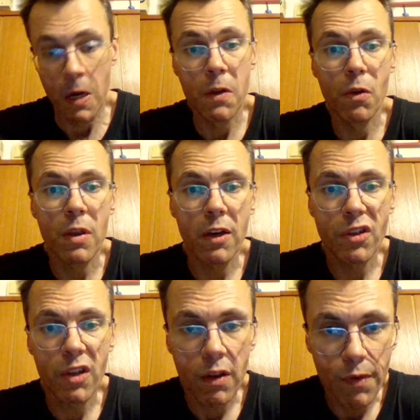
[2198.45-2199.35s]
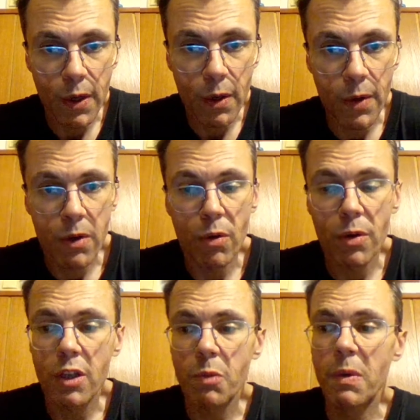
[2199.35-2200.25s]
in 2012, I
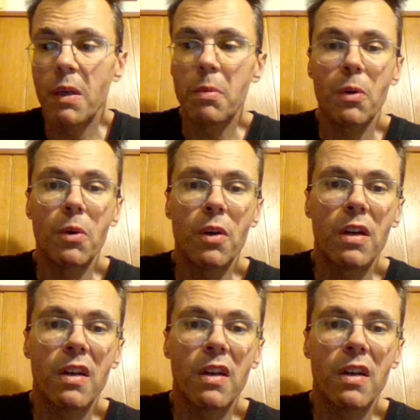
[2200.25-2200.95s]
told these people